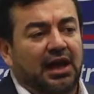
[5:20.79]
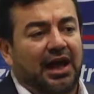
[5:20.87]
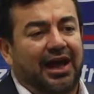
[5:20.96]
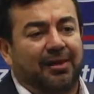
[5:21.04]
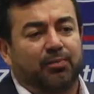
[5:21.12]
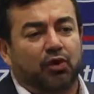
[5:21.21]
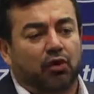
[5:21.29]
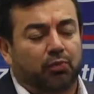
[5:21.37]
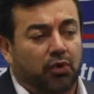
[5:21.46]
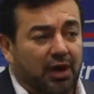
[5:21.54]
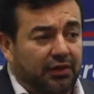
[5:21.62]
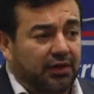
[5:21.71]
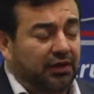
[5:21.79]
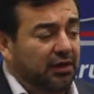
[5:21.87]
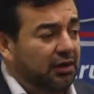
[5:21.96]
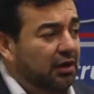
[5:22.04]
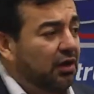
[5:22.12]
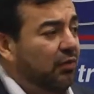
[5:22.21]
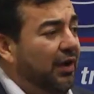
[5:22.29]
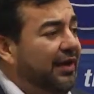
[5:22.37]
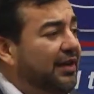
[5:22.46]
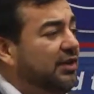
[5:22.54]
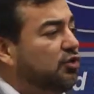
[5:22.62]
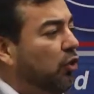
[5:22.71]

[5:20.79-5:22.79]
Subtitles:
help your brother when he is